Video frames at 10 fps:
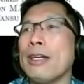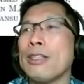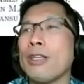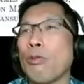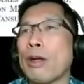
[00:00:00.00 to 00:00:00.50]

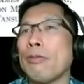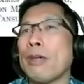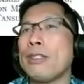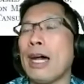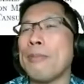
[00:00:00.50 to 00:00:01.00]
So what,
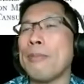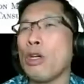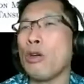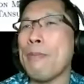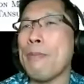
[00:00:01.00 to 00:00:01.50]
what um, do
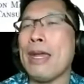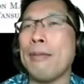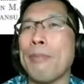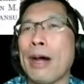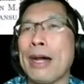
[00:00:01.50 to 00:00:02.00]
we
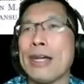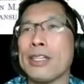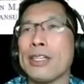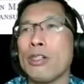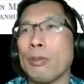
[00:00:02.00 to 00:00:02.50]
mean by a
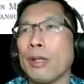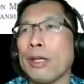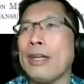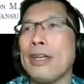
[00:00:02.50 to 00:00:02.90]
sextuply